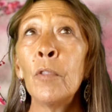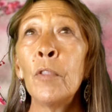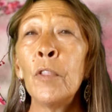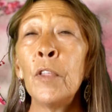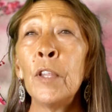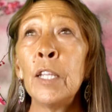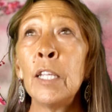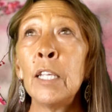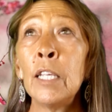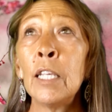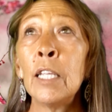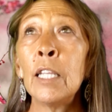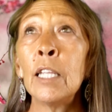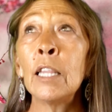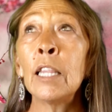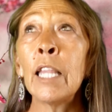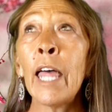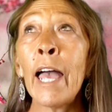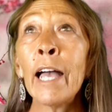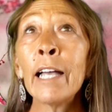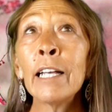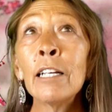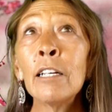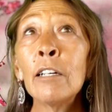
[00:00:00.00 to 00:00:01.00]
the
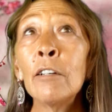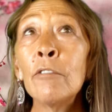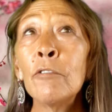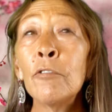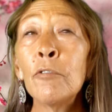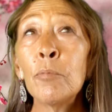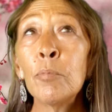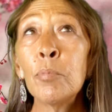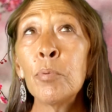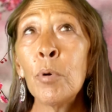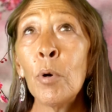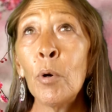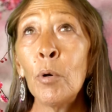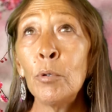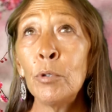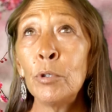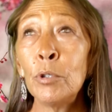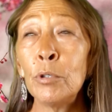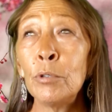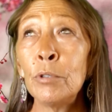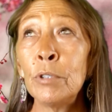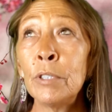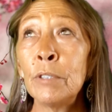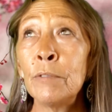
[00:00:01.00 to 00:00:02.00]
lack of
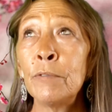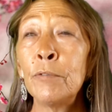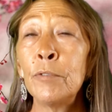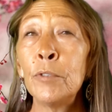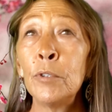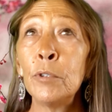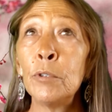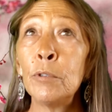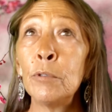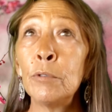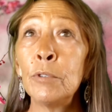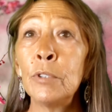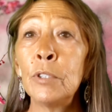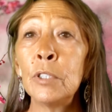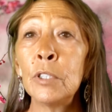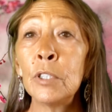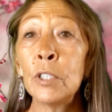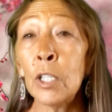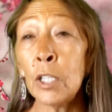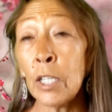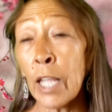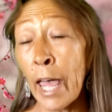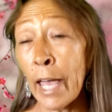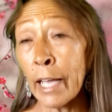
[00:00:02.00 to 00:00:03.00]
produce, foods,
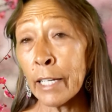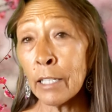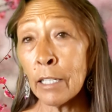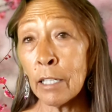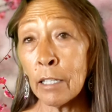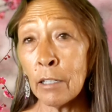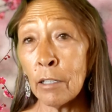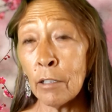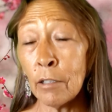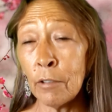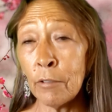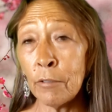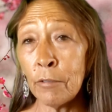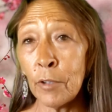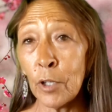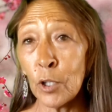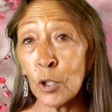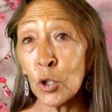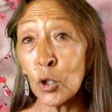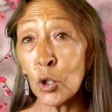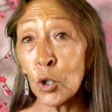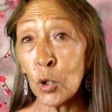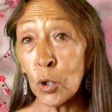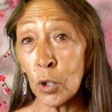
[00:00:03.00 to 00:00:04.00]
the lack of
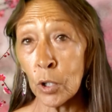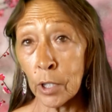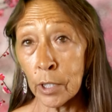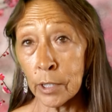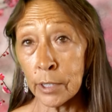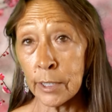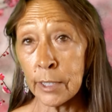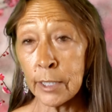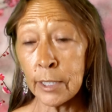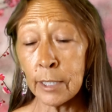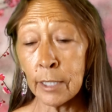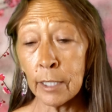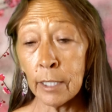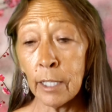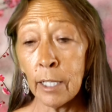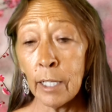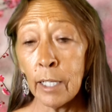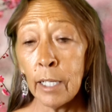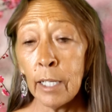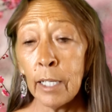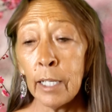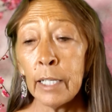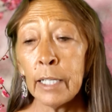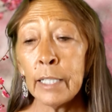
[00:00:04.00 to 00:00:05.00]
goods
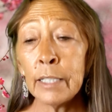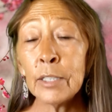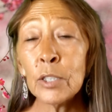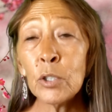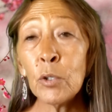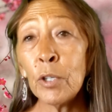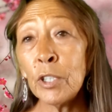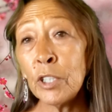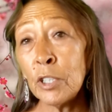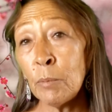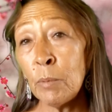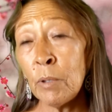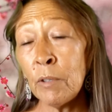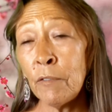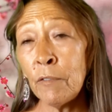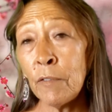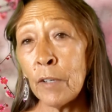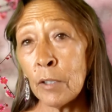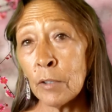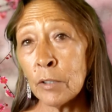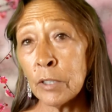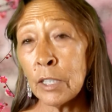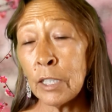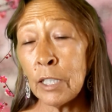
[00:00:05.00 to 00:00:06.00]
is going to be
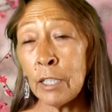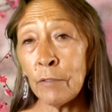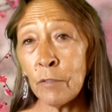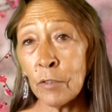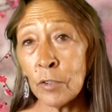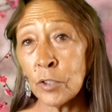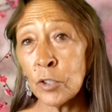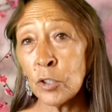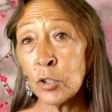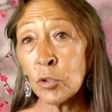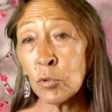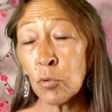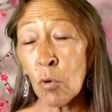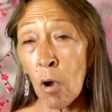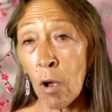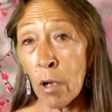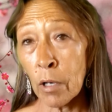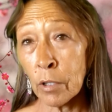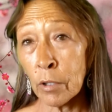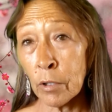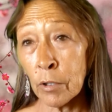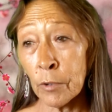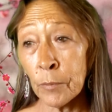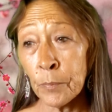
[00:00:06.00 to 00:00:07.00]
felt even
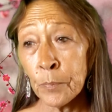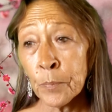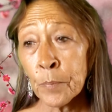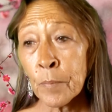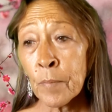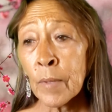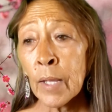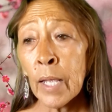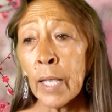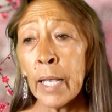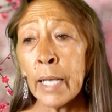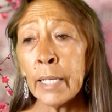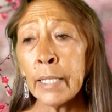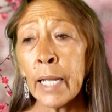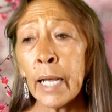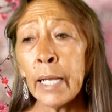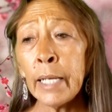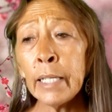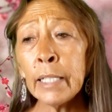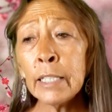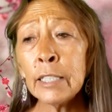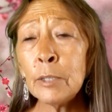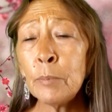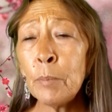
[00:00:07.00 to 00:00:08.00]
stronger. And
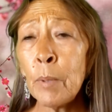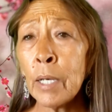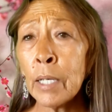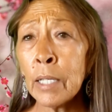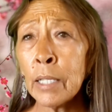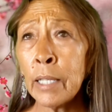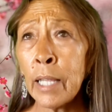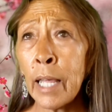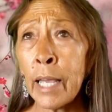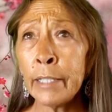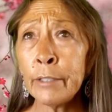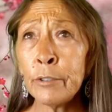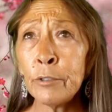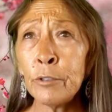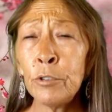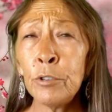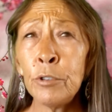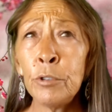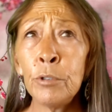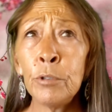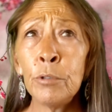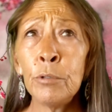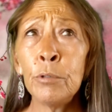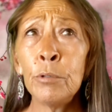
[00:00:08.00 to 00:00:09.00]
I expect that
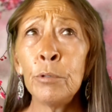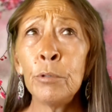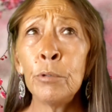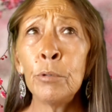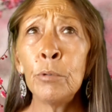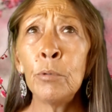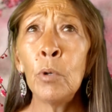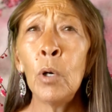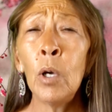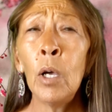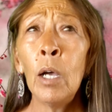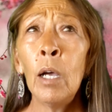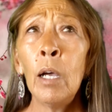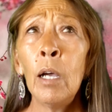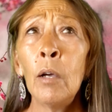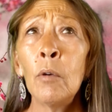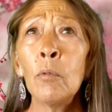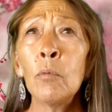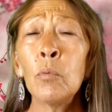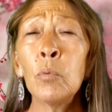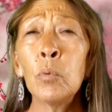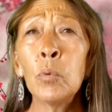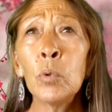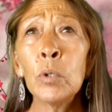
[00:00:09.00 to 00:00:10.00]
to
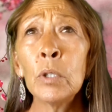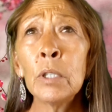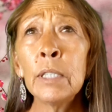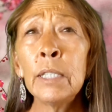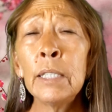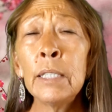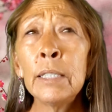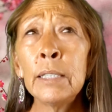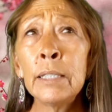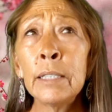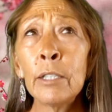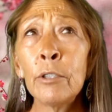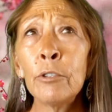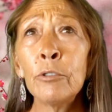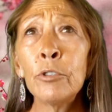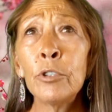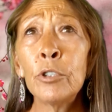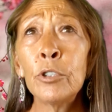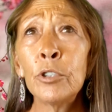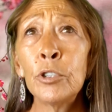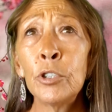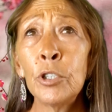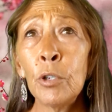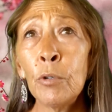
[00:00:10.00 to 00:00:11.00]
really start
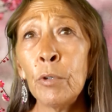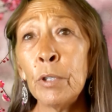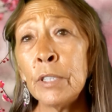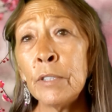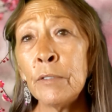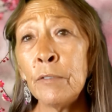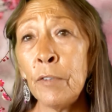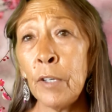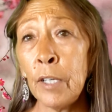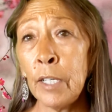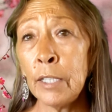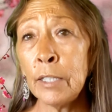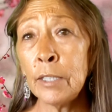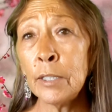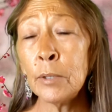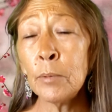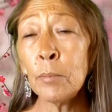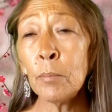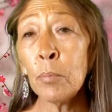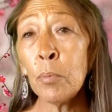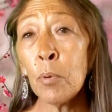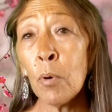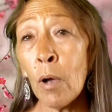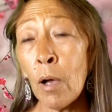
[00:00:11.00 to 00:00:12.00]
to show its face
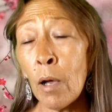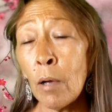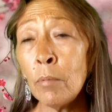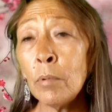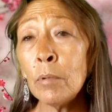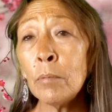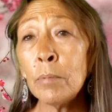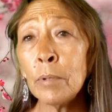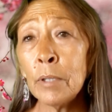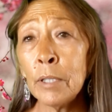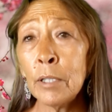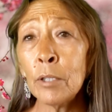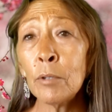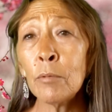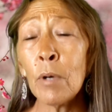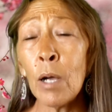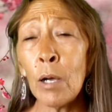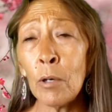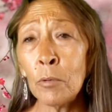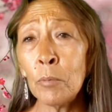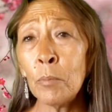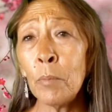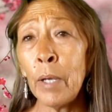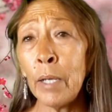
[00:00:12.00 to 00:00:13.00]
probably
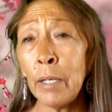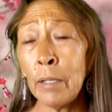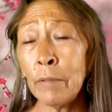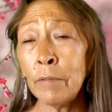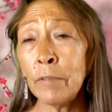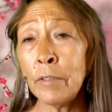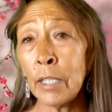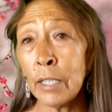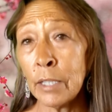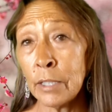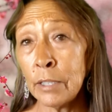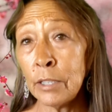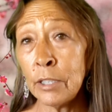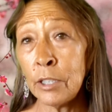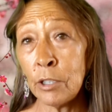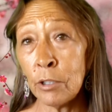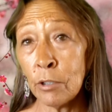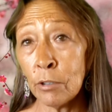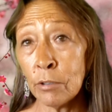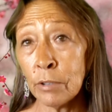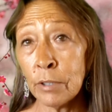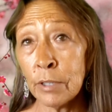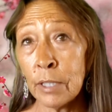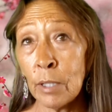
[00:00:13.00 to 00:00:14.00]
around May of next
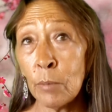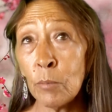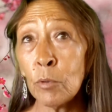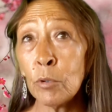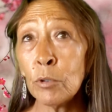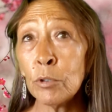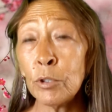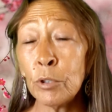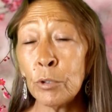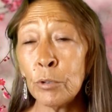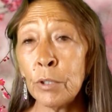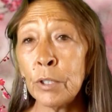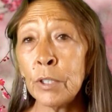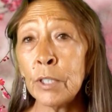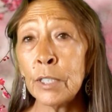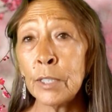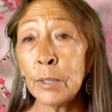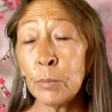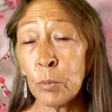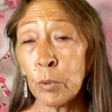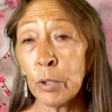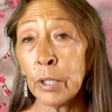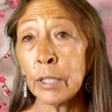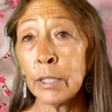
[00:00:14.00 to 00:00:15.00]
year, somewhere during the
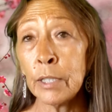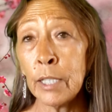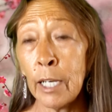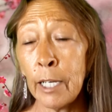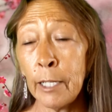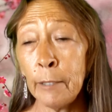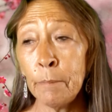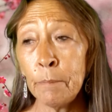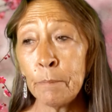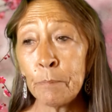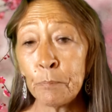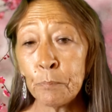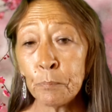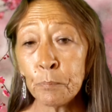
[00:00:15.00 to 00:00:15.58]
springtime.